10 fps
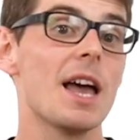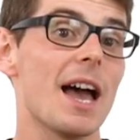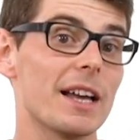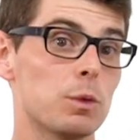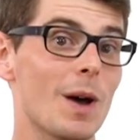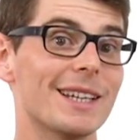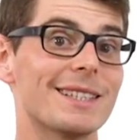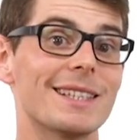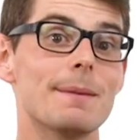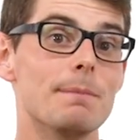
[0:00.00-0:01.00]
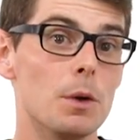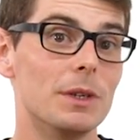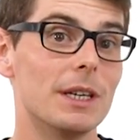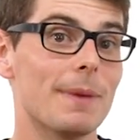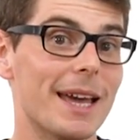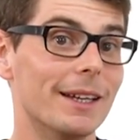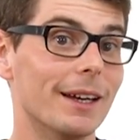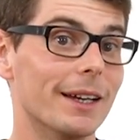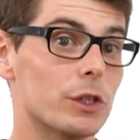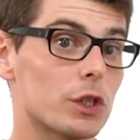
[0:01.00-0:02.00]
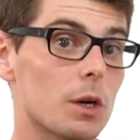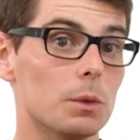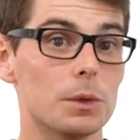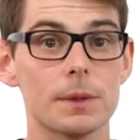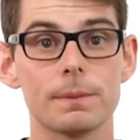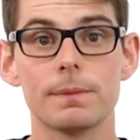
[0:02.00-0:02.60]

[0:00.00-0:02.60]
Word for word: as well as an ammonium halide salt.